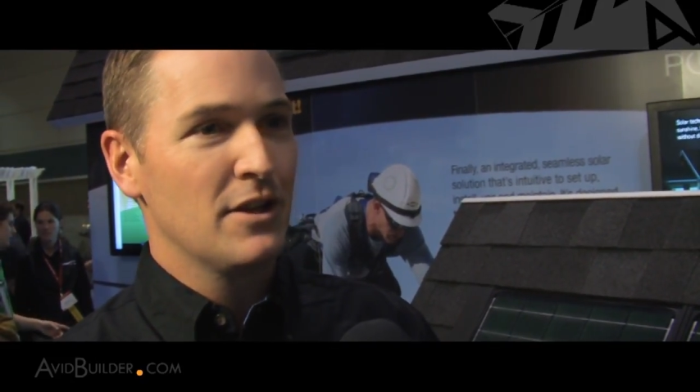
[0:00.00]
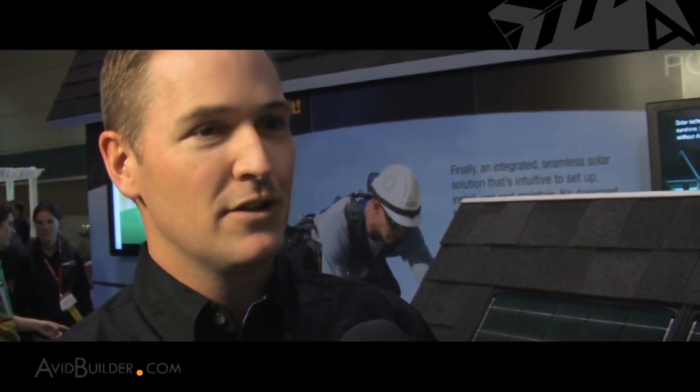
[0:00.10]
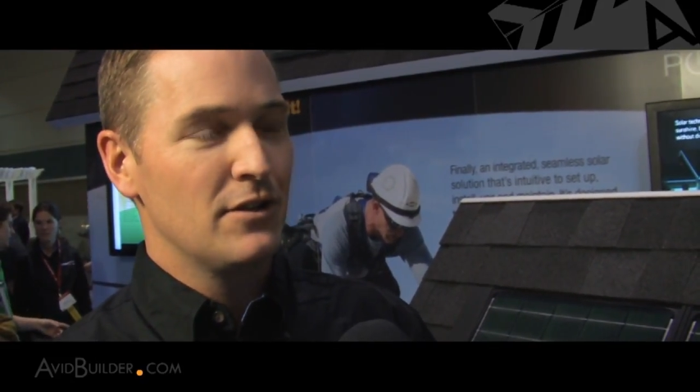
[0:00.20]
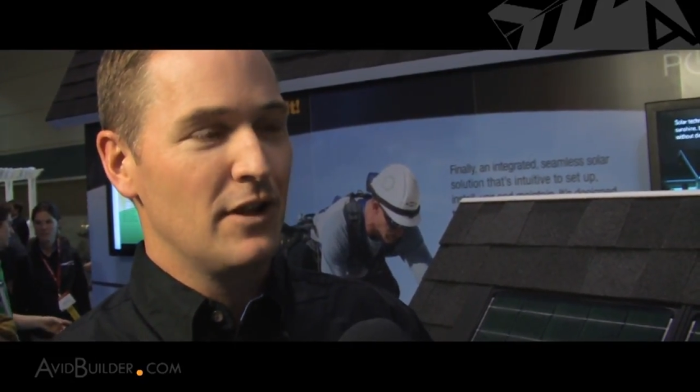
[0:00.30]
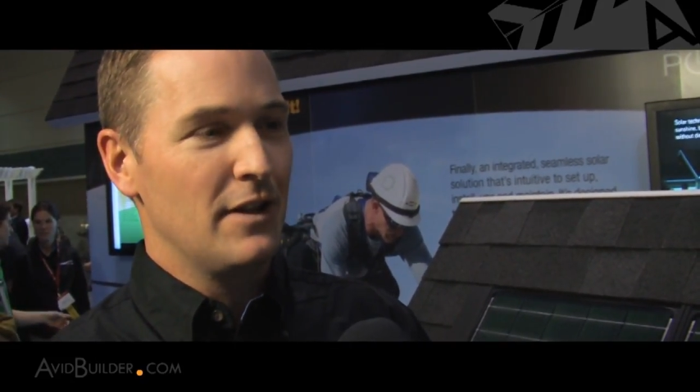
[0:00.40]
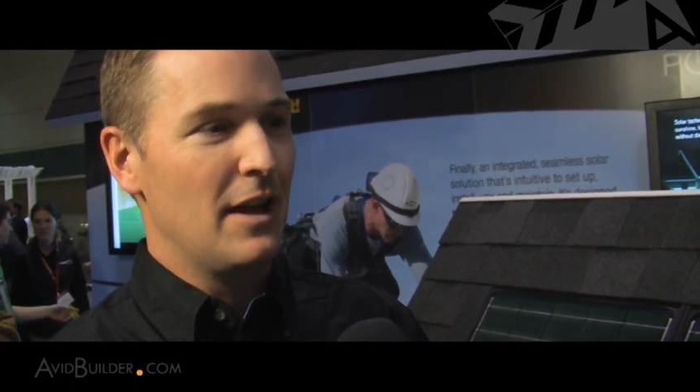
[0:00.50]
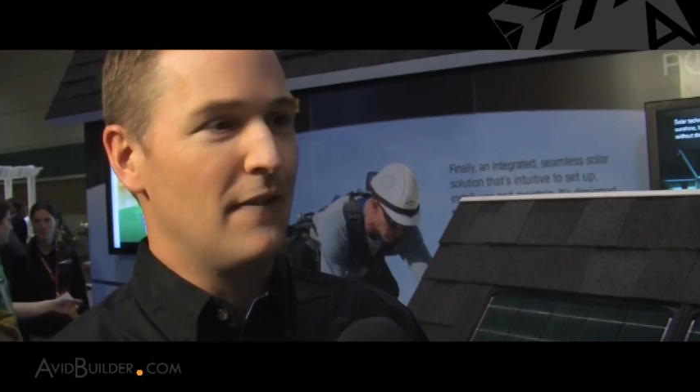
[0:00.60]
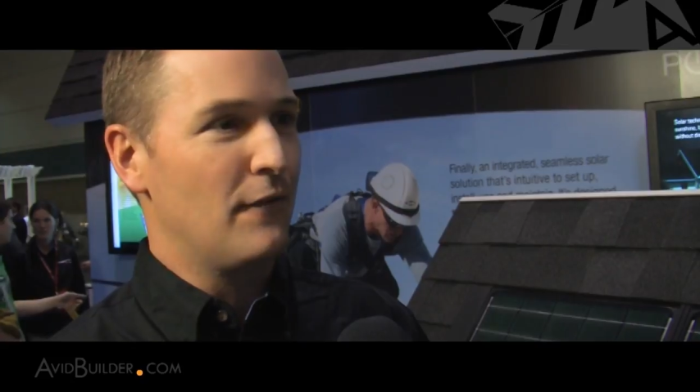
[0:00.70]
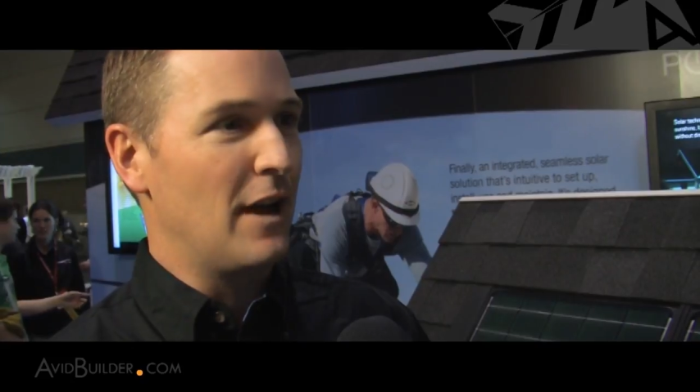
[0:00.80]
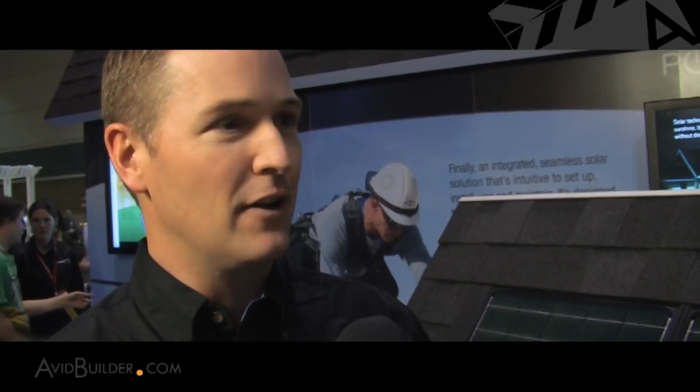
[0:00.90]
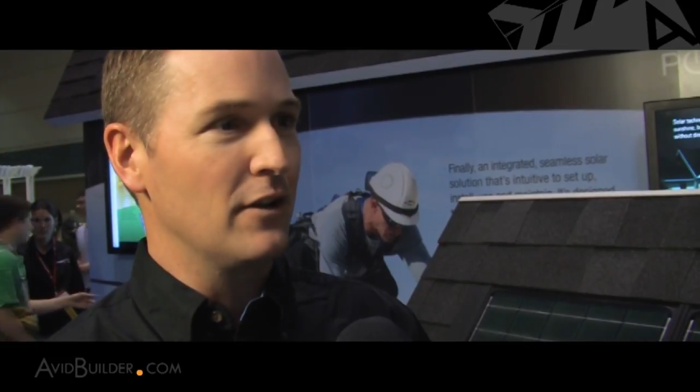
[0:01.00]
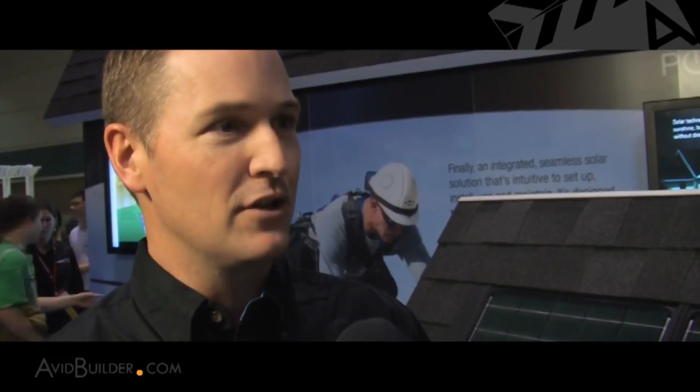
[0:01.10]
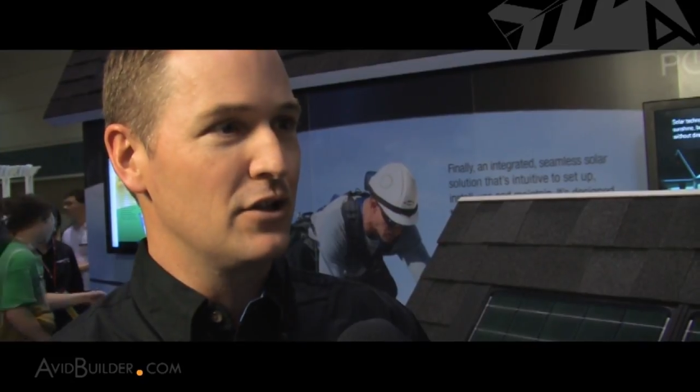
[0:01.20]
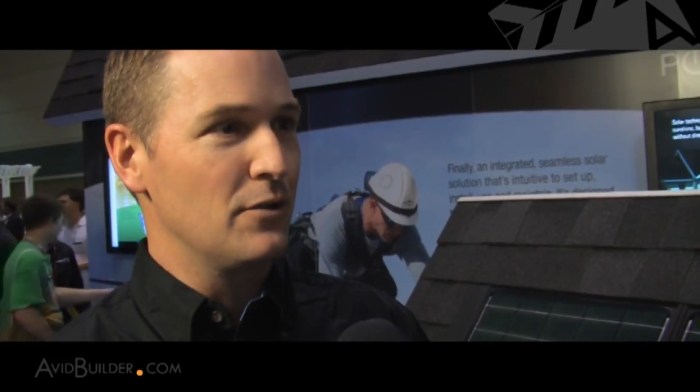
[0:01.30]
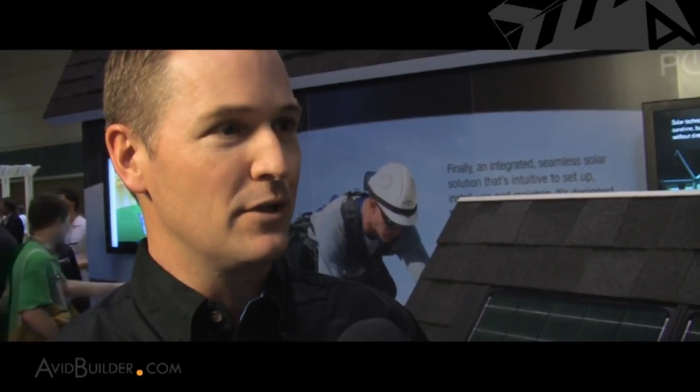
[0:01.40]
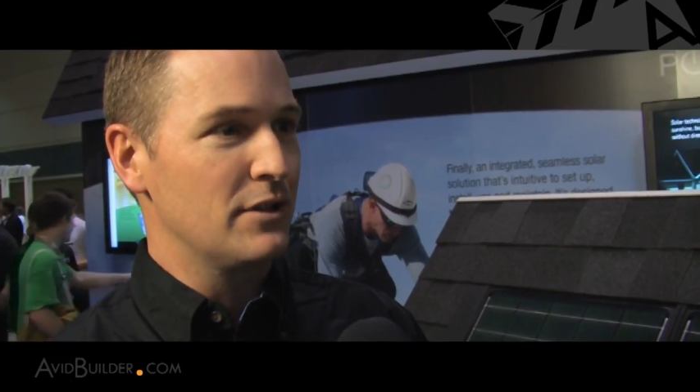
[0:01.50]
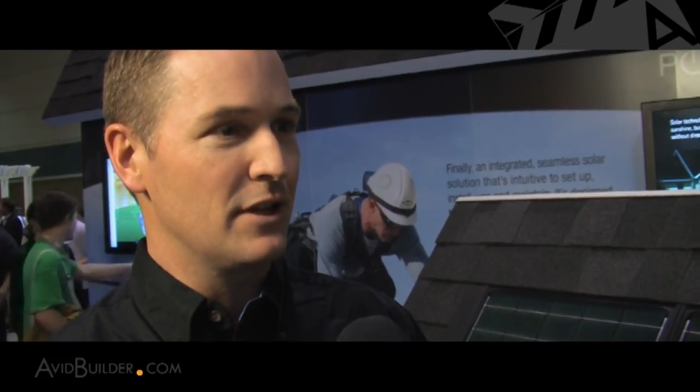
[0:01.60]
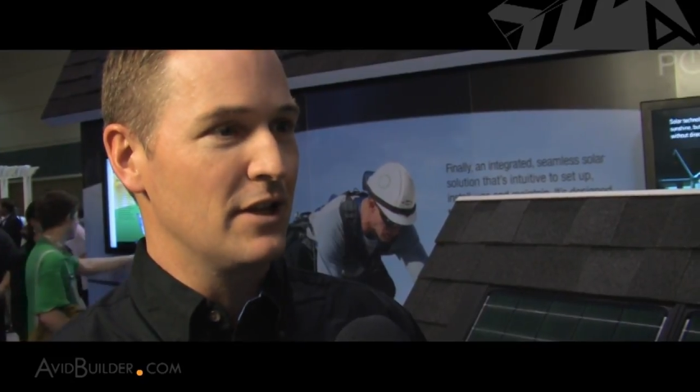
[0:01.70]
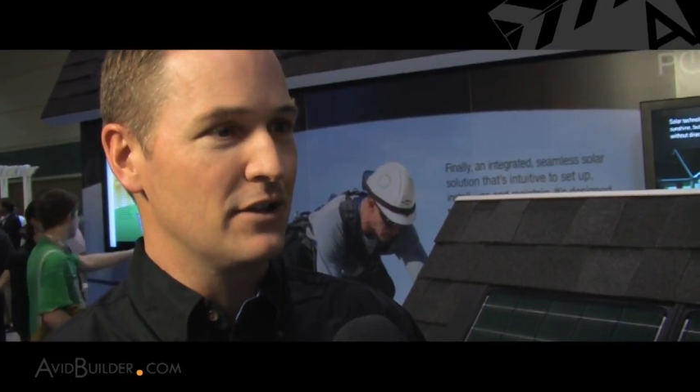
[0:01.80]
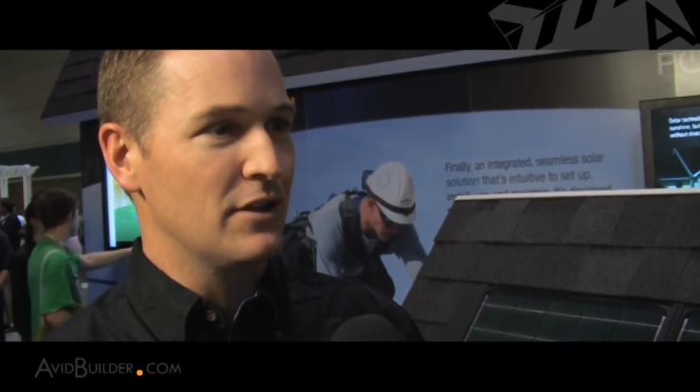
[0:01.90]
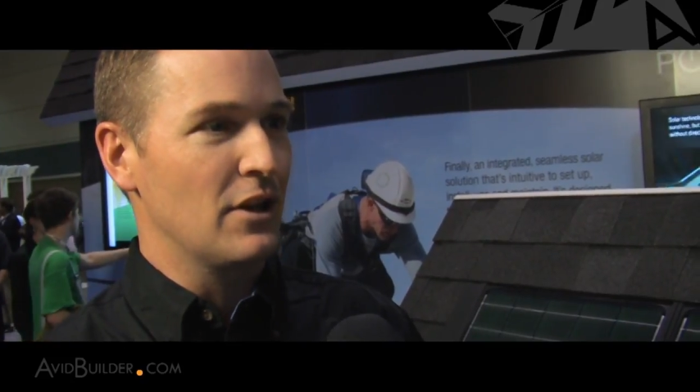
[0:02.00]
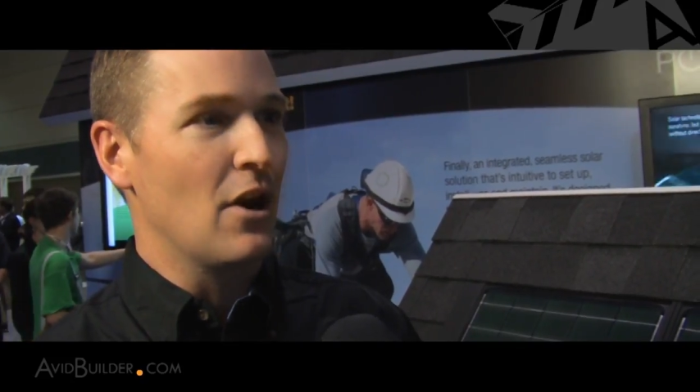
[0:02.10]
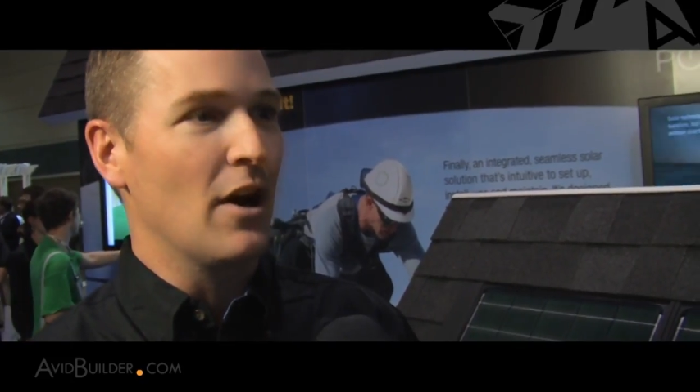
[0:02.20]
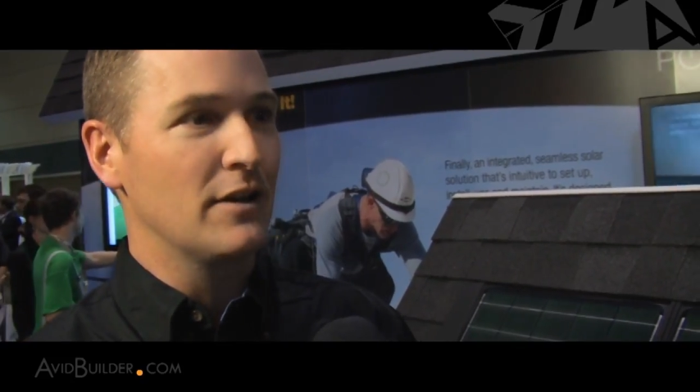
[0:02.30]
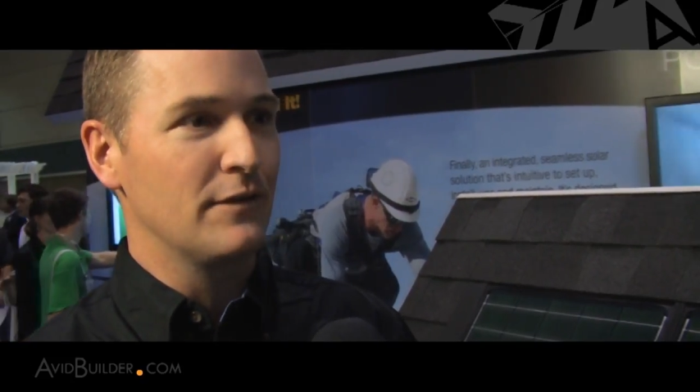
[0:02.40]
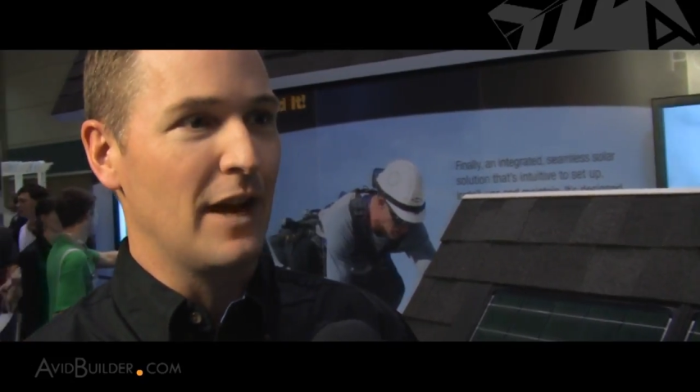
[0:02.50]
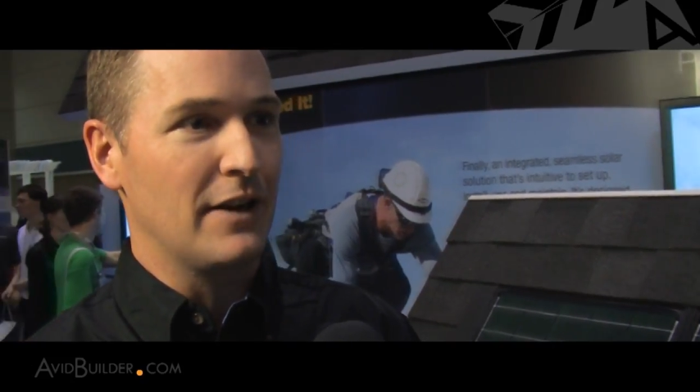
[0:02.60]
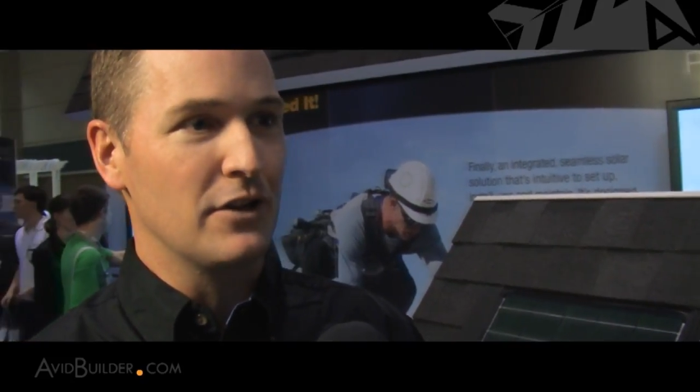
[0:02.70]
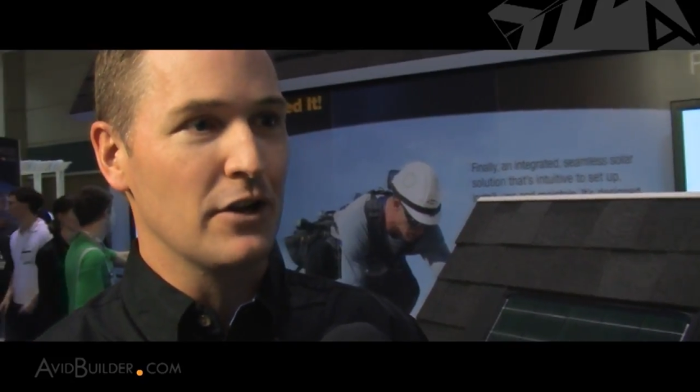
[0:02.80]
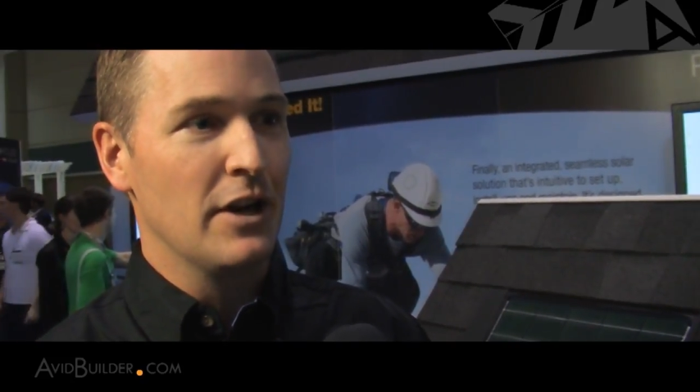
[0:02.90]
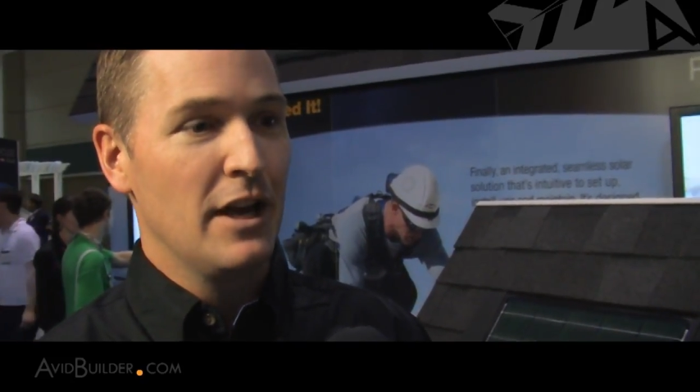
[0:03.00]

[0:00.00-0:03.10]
So then that final issue is, is the cost factor.